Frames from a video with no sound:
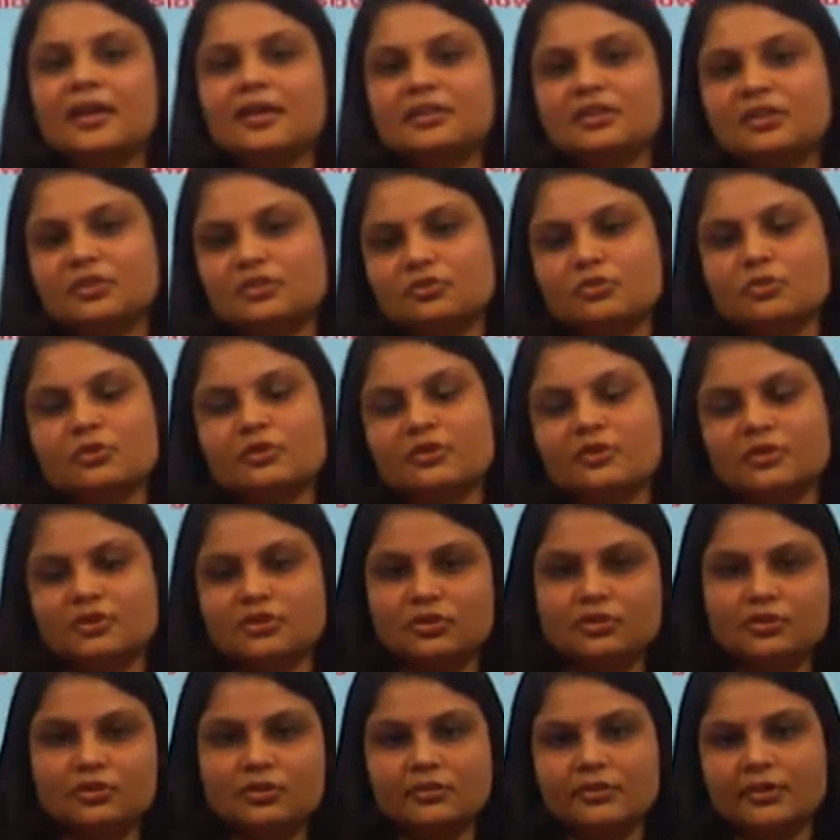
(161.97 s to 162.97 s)
this could
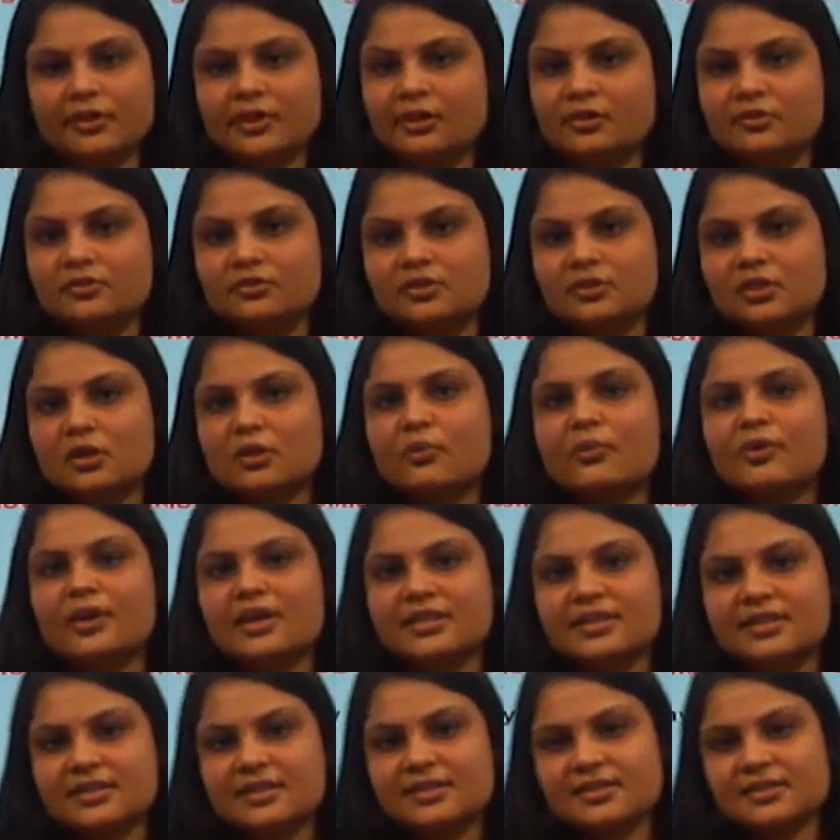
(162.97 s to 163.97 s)
reduce the
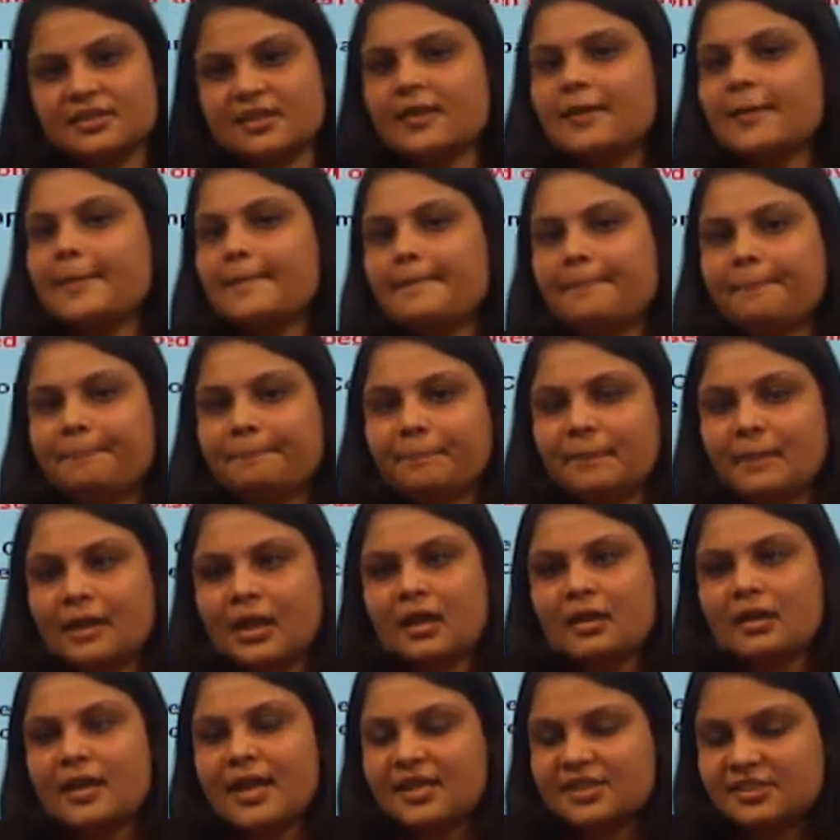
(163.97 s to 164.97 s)
wages
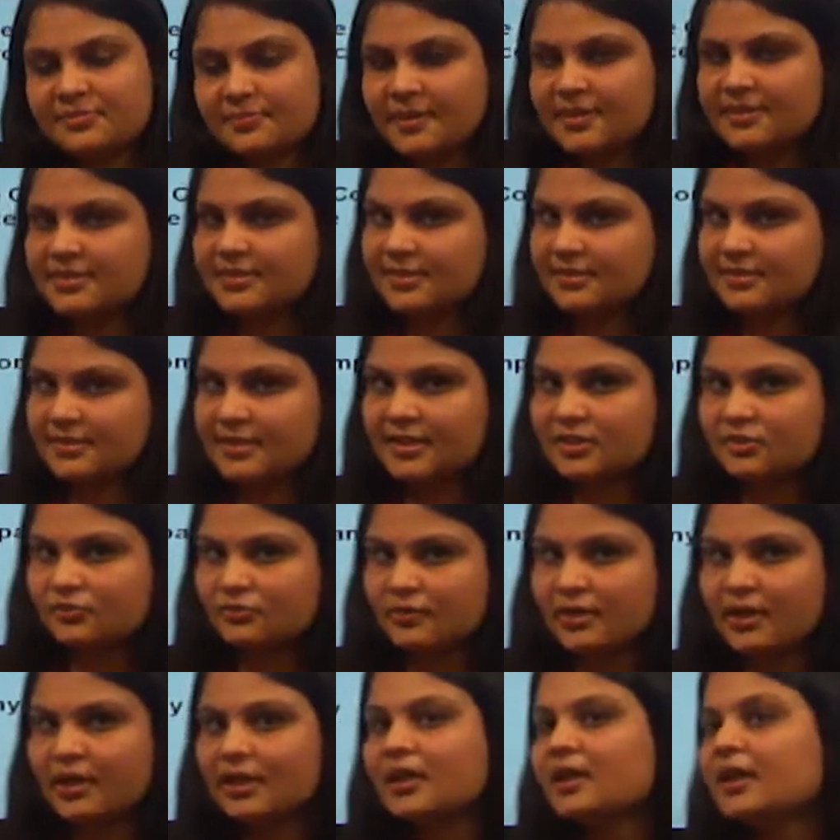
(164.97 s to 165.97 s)
expenses as
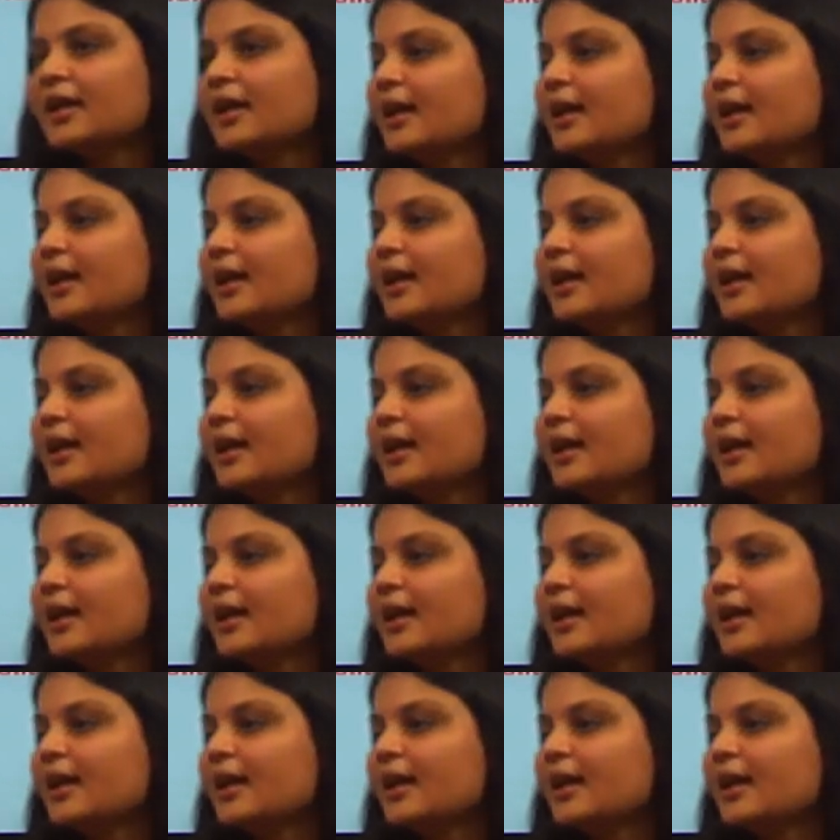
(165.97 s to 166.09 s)
well.